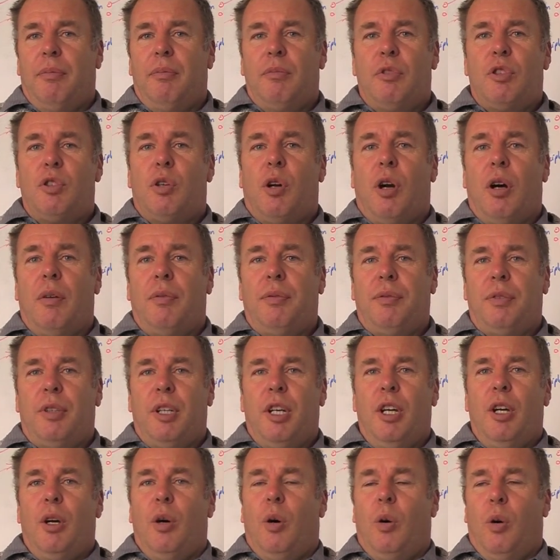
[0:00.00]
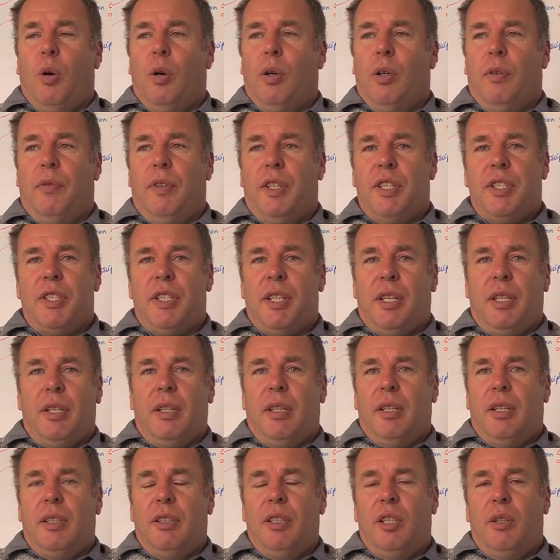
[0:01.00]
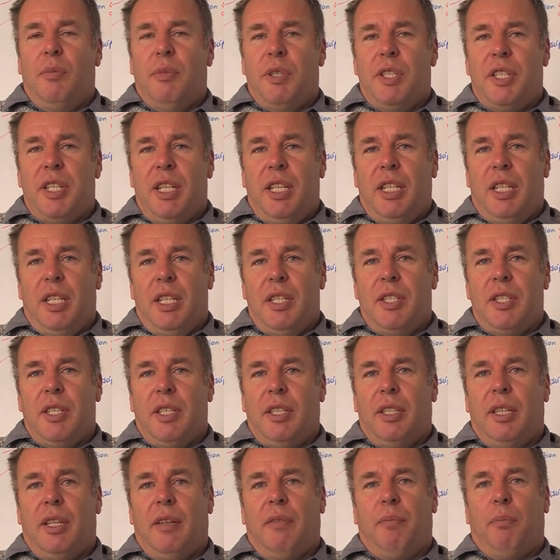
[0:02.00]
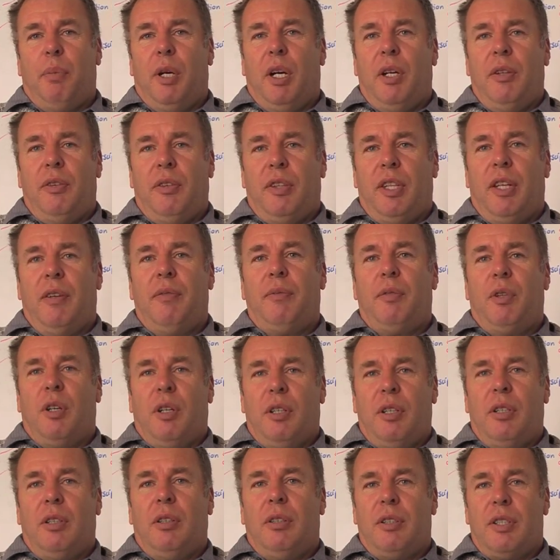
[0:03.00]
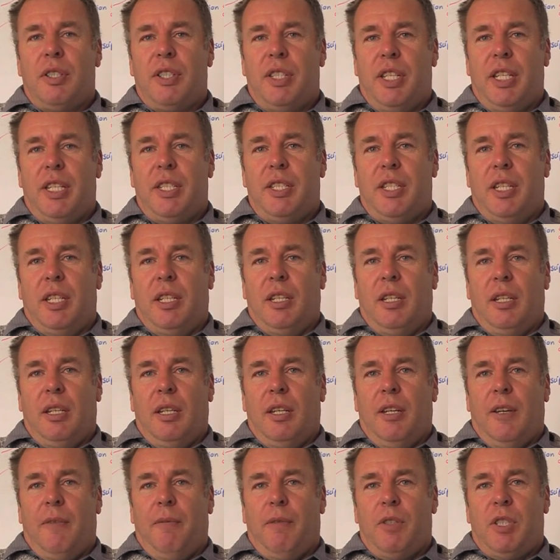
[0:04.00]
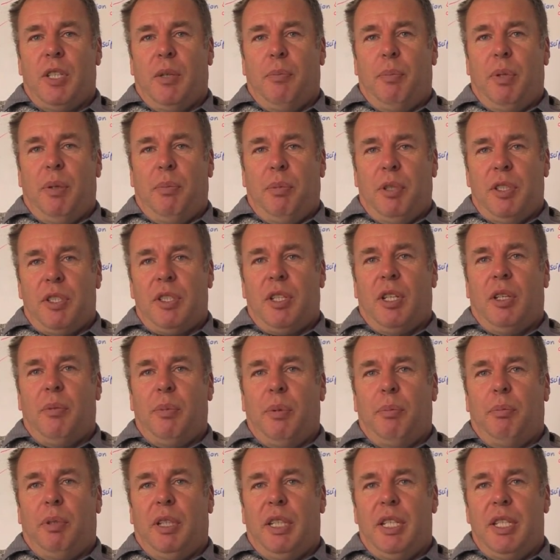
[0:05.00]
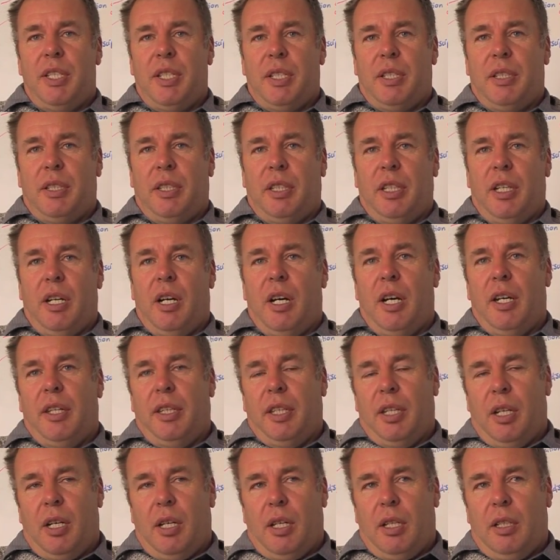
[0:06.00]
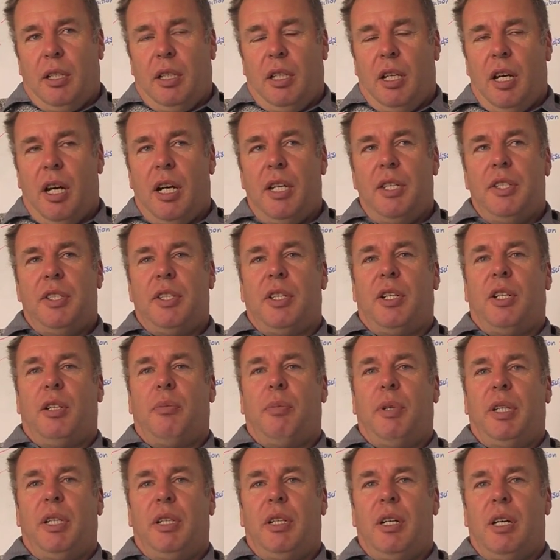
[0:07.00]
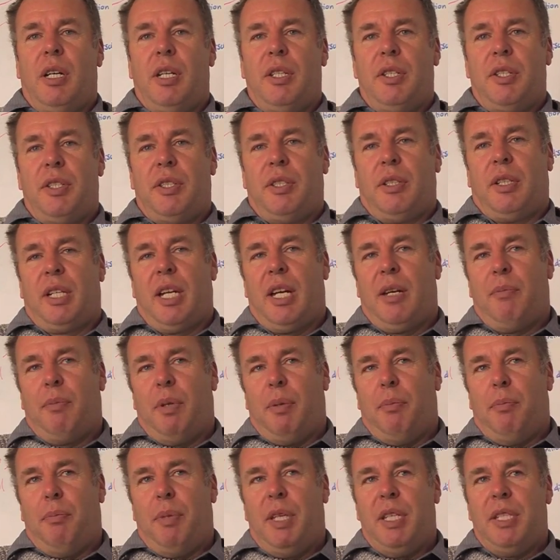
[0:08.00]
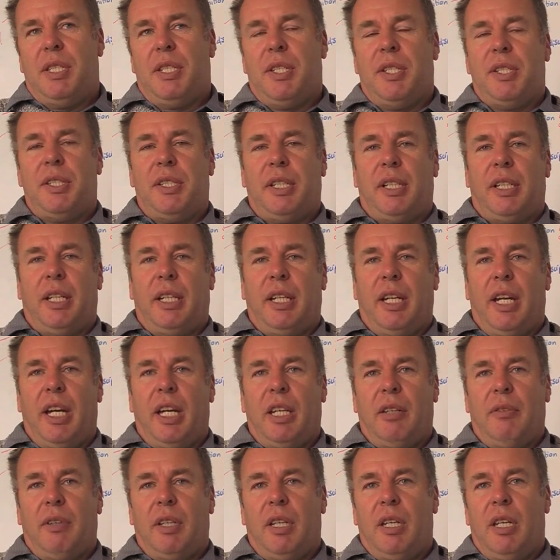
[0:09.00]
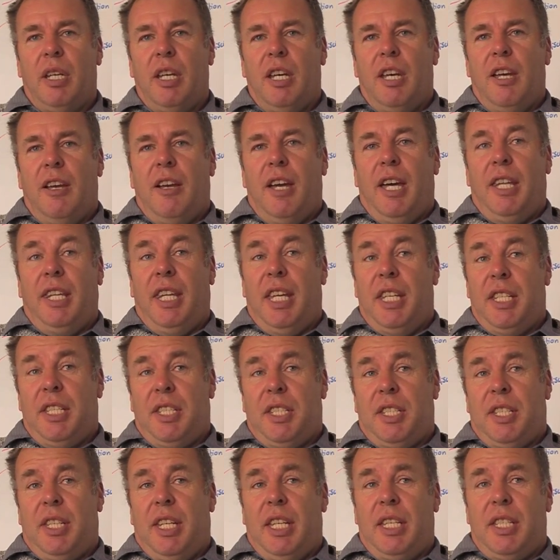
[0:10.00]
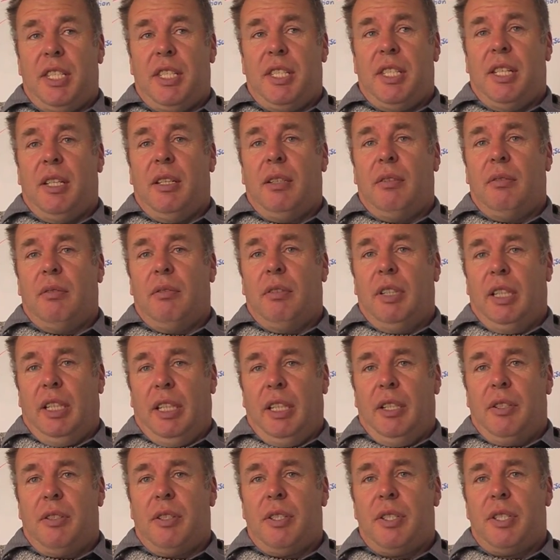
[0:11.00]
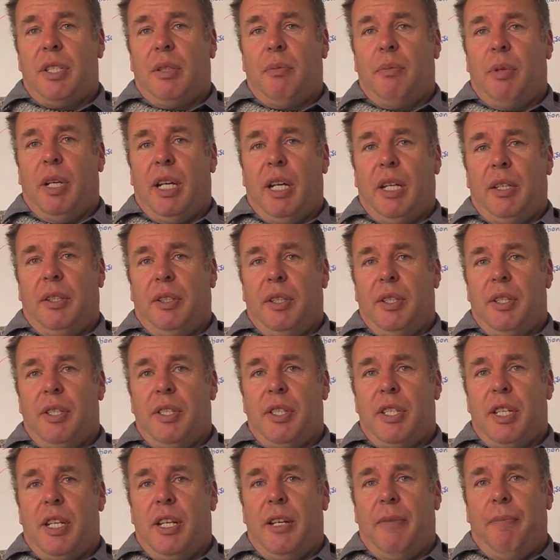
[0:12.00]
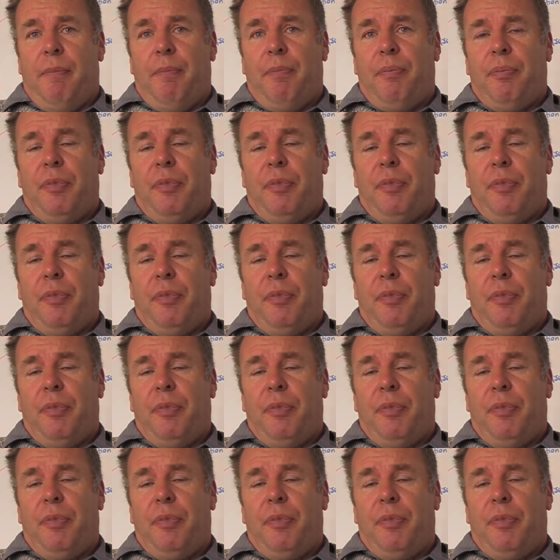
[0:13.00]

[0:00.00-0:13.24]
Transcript: trough or if it's a new Mercedes. They've got to look sexy. So people, it's got to be pleasing to the eye. The lines have got to be nice. There can't be pieces sticking out of it, and that's a really interesting part of the design.